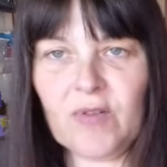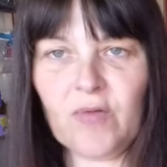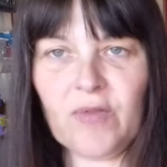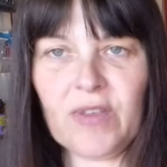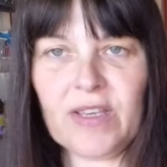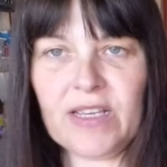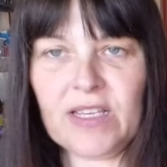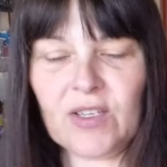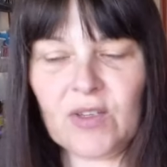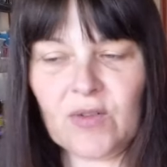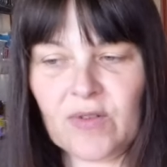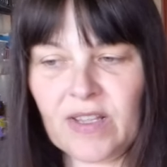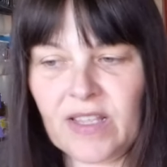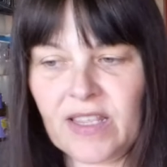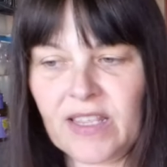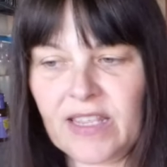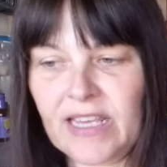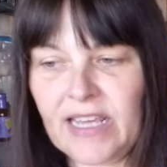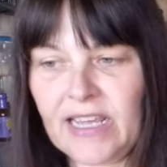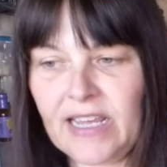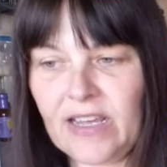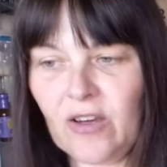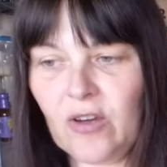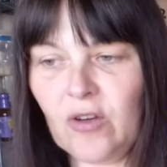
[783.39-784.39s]
all this sort of
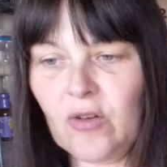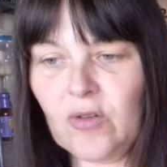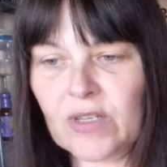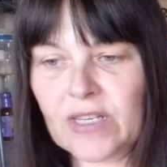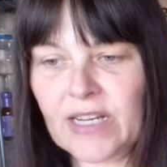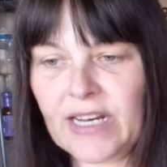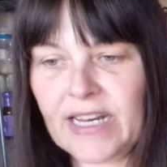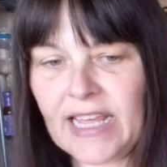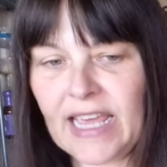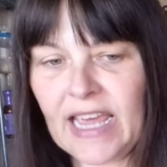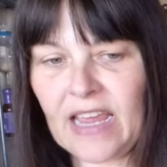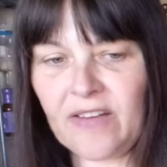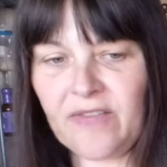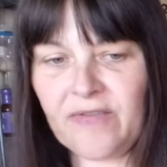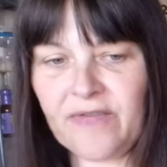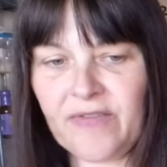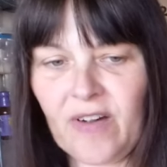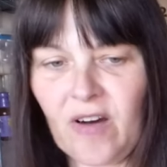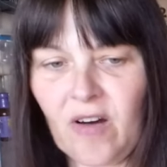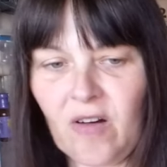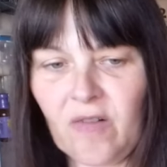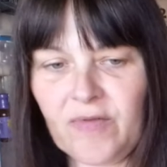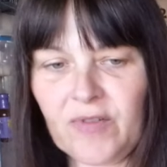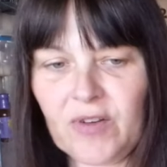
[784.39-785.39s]
thing. Who's going to get
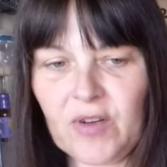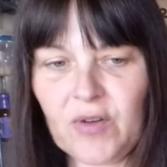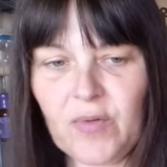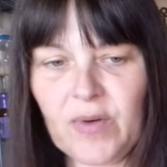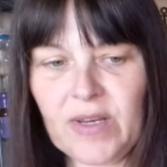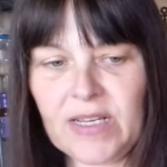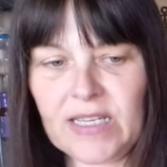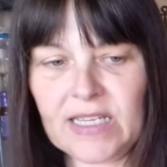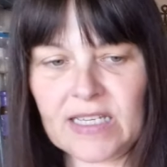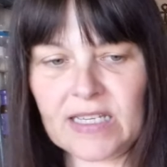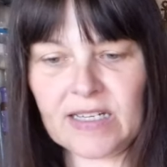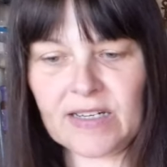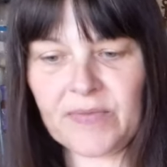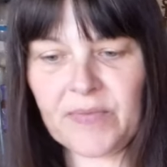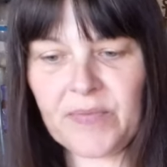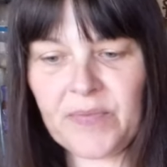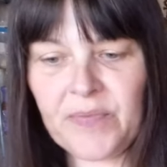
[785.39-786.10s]
involved? Who isn't?